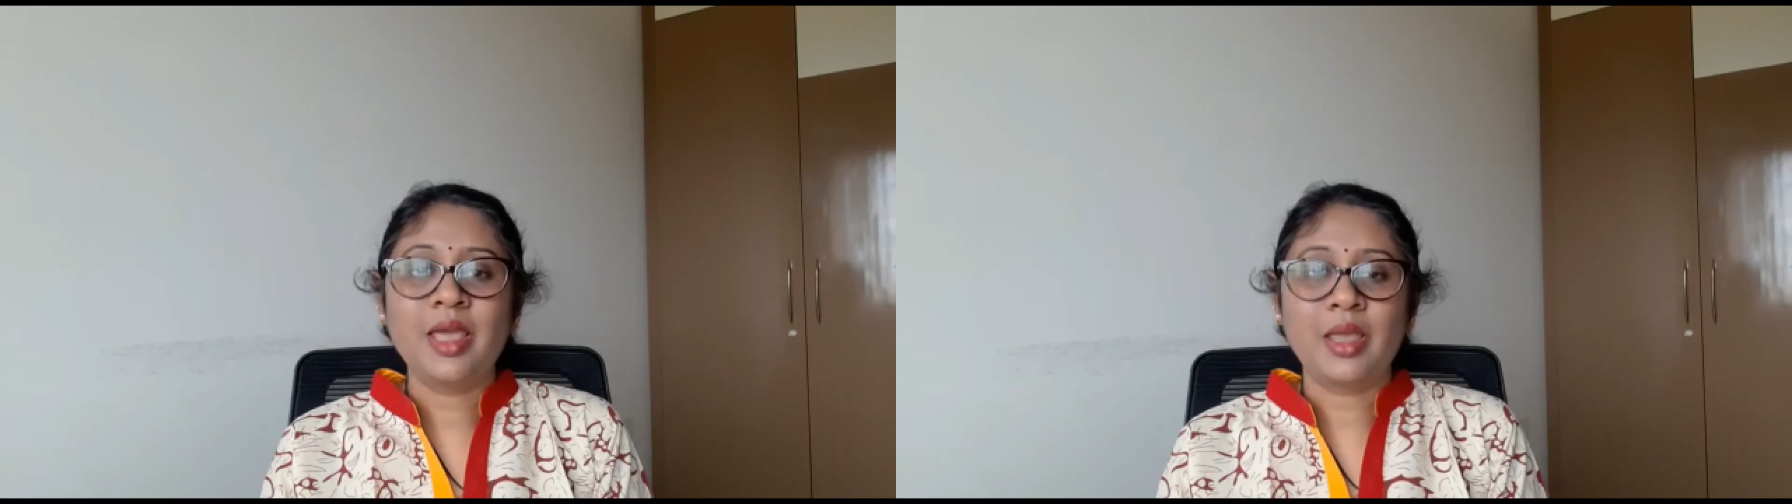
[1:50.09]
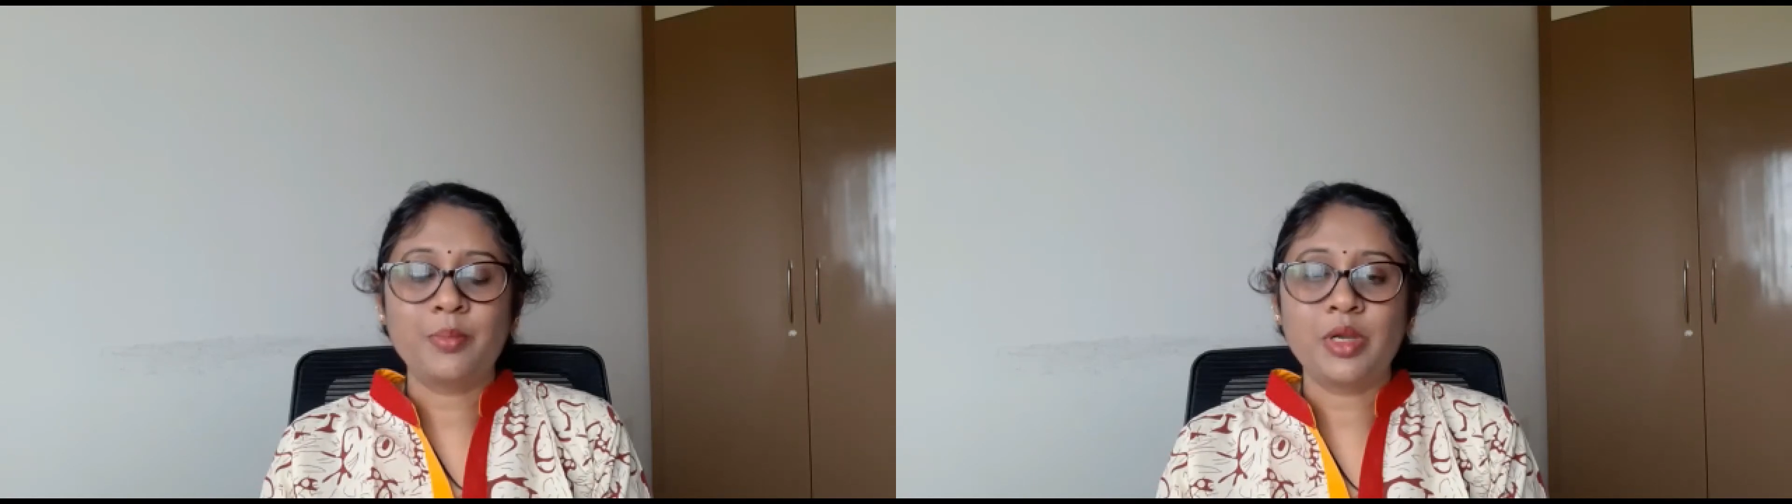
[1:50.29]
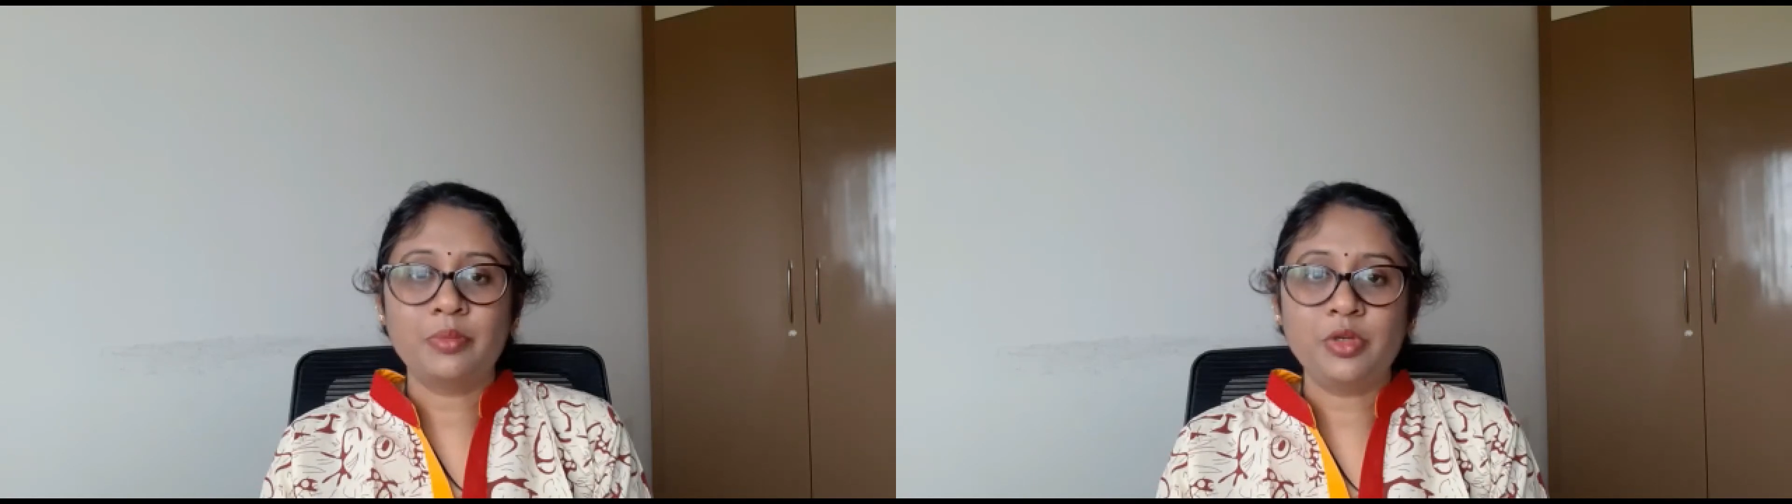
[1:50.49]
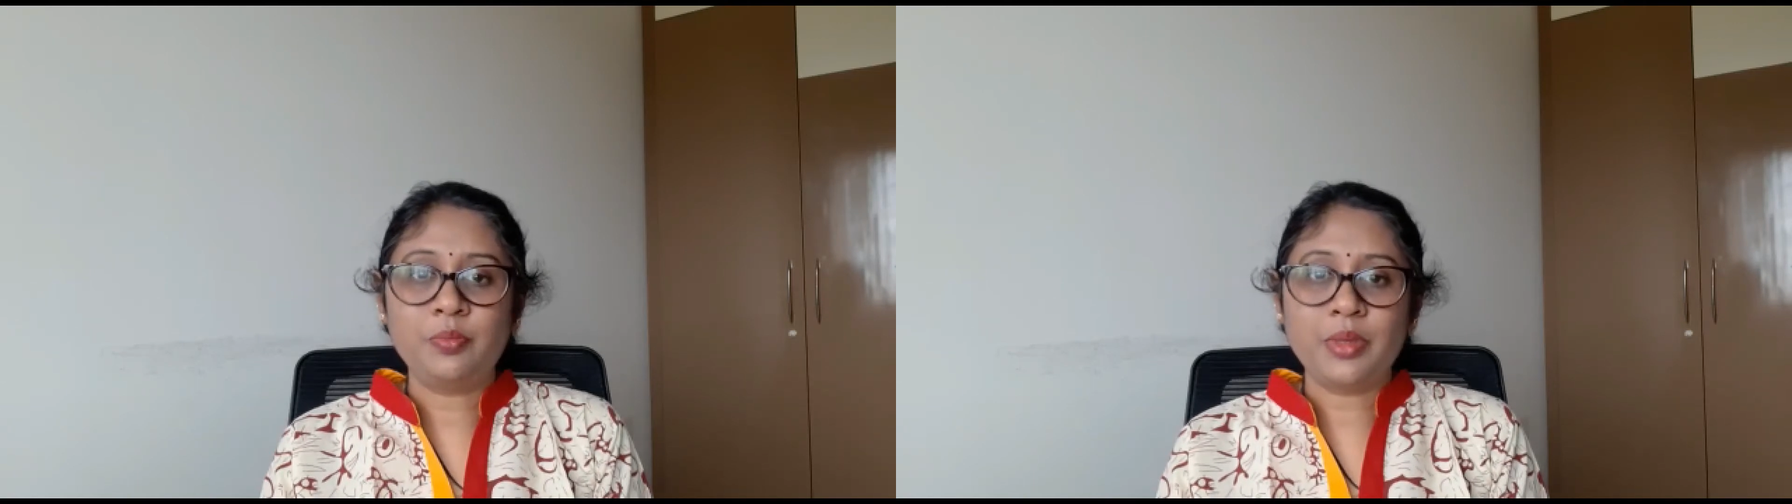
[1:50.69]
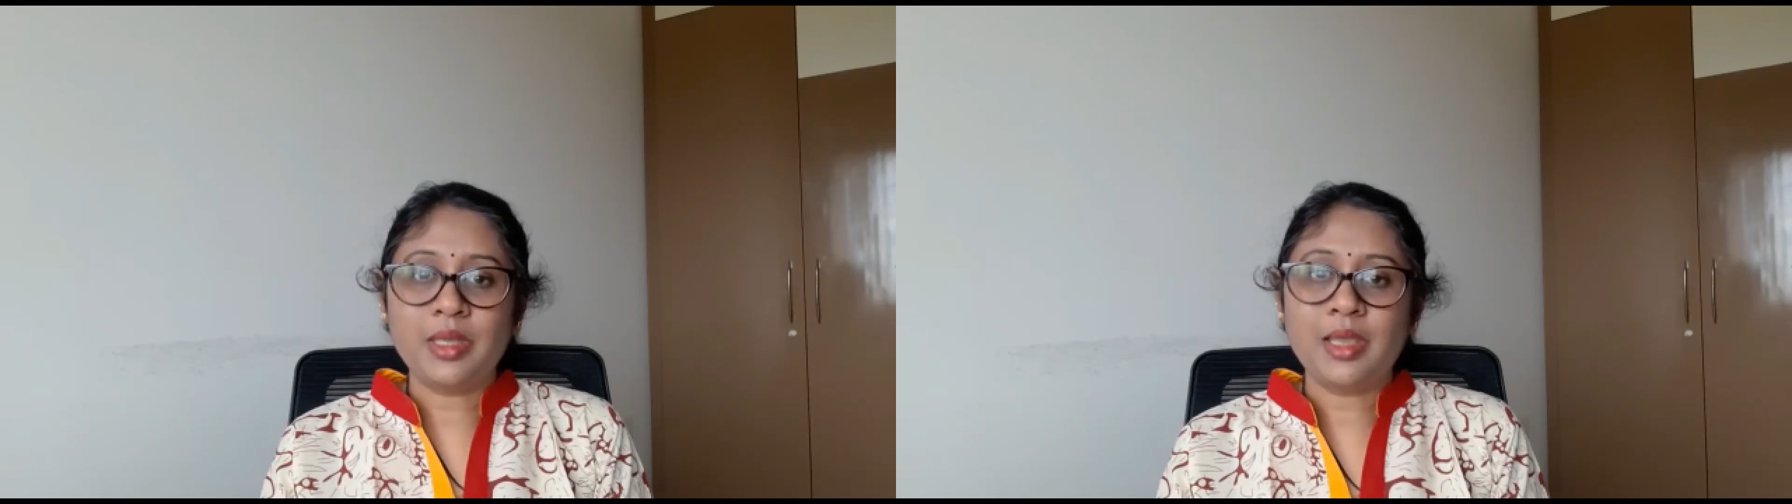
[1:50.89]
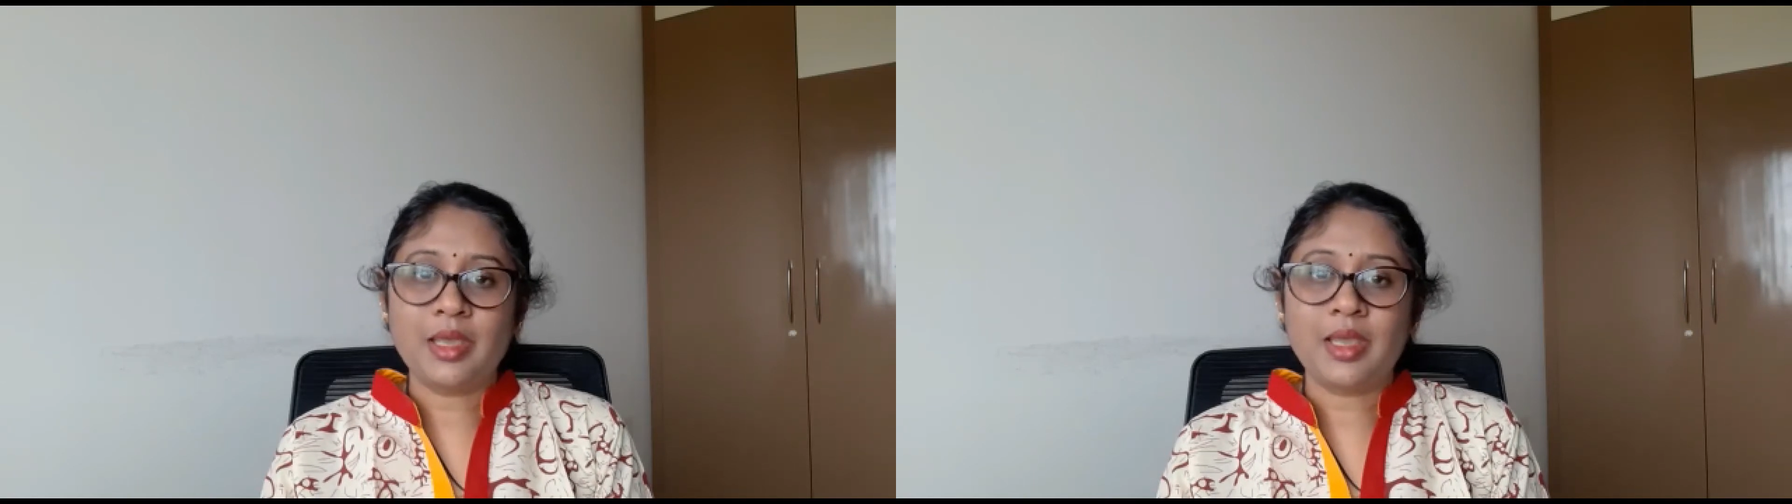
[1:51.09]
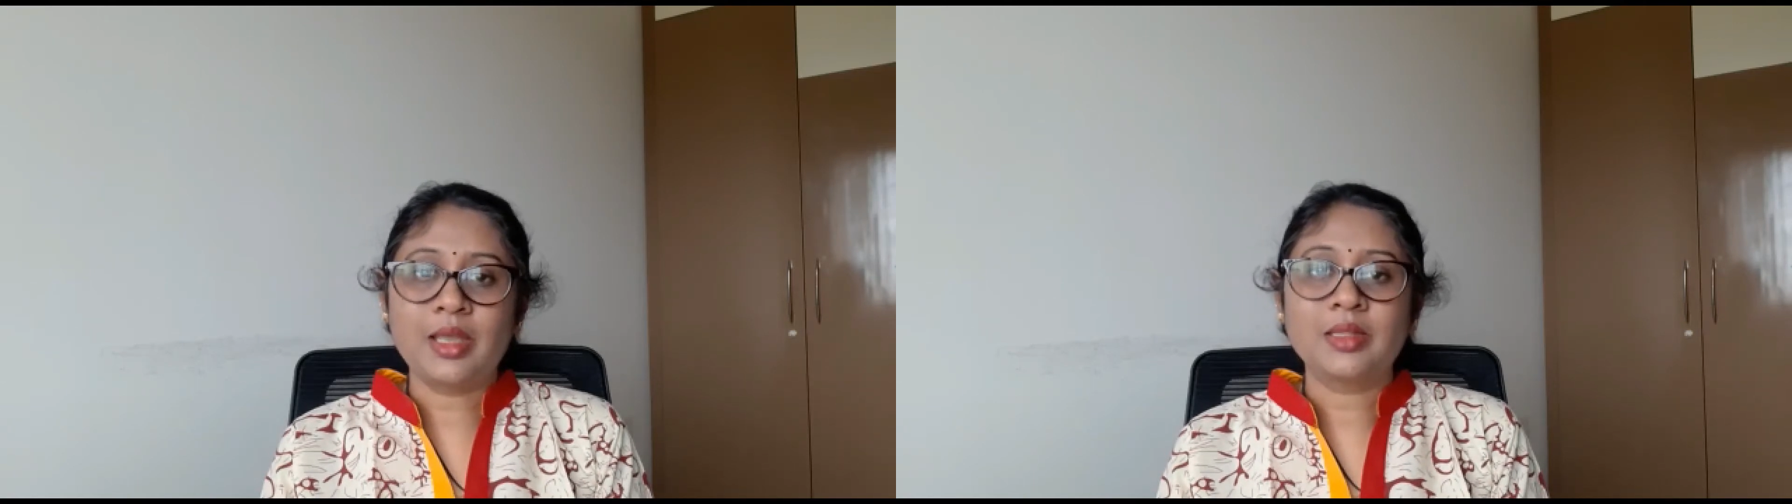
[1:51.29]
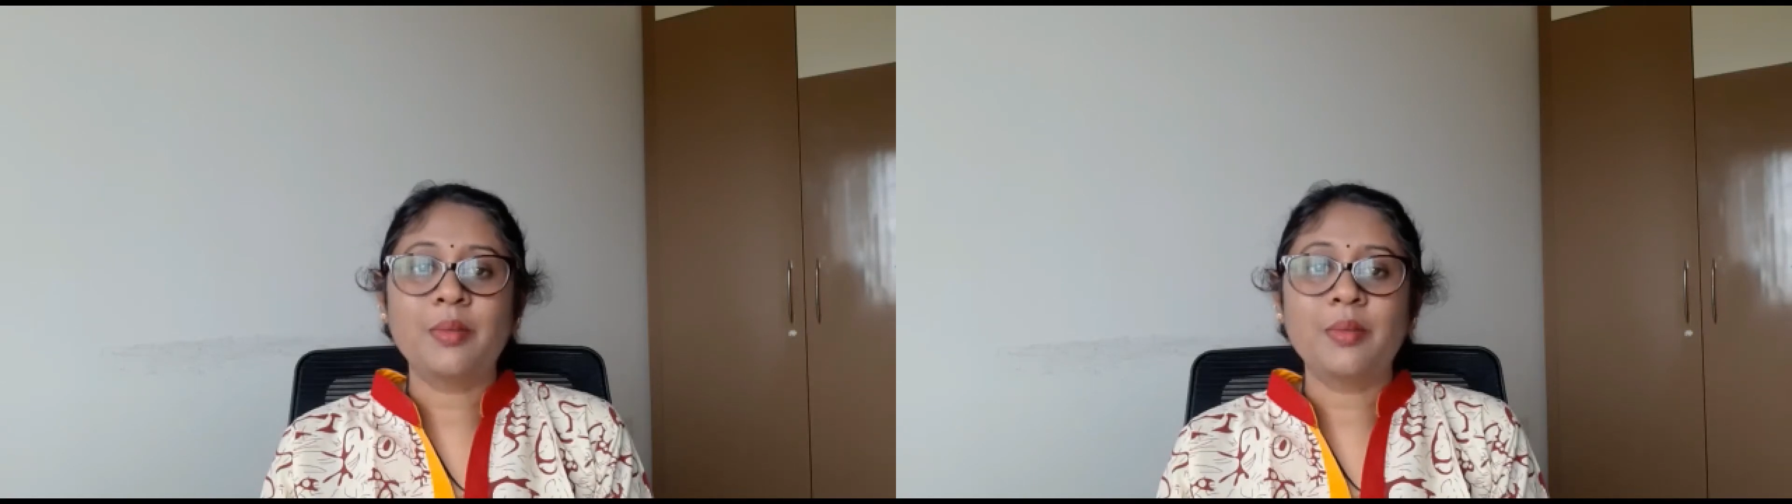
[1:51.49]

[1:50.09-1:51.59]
MWPA,